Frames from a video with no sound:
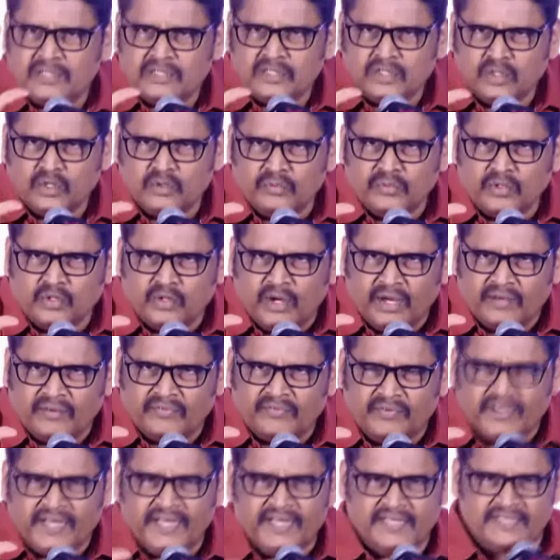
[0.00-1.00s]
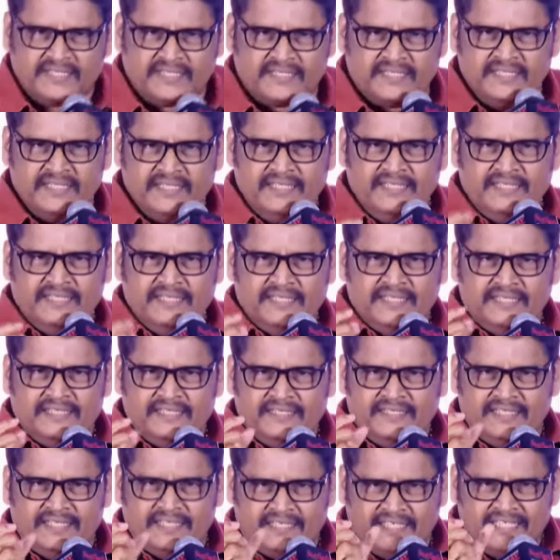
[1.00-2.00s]
zoomed to your face.
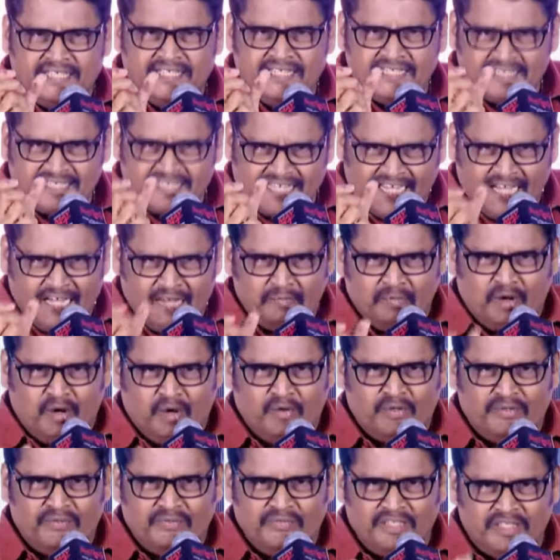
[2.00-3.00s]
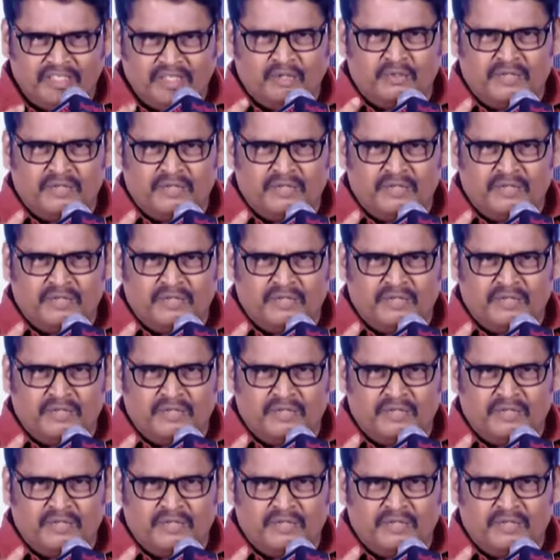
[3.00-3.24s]
The tears came out without